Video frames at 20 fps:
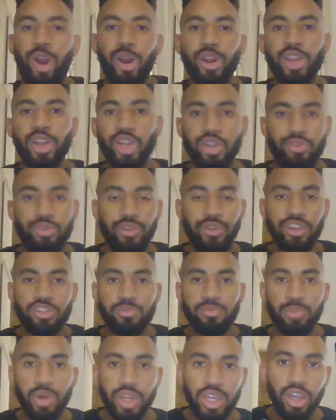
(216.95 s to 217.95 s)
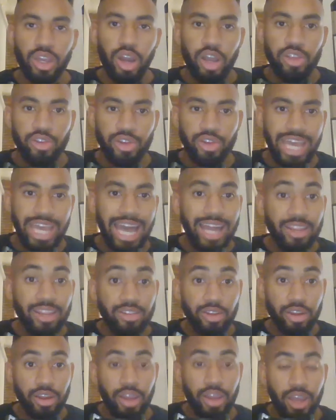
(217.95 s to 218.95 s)
aren't good fits booking on your
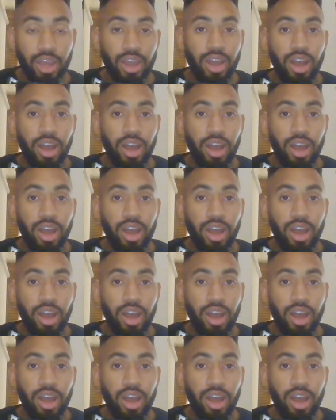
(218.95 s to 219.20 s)
calendar